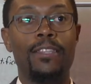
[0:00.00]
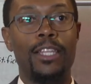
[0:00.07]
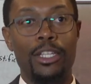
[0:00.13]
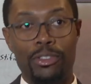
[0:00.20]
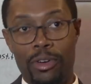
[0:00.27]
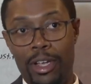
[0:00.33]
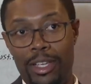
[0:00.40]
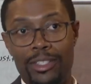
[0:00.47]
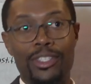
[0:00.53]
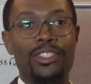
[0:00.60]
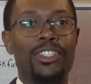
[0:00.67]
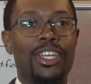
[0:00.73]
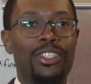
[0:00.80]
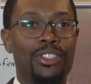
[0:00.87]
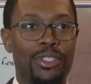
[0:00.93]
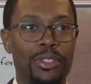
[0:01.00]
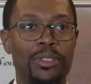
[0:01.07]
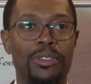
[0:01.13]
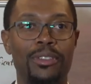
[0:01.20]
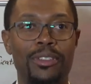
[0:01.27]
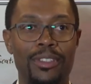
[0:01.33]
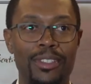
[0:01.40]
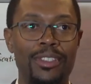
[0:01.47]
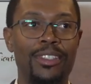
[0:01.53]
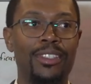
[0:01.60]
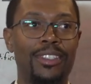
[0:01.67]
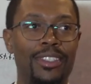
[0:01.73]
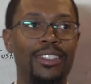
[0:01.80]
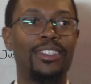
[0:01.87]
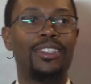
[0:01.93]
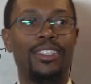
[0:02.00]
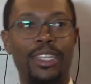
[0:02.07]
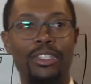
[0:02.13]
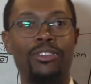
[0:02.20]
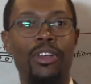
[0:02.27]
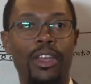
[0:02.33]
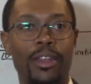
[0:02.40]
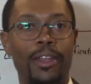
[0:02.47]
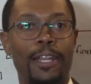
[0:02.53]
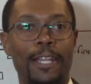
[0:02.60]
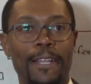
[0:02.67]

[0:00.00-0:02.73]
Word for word: That's right, to test you. That's right.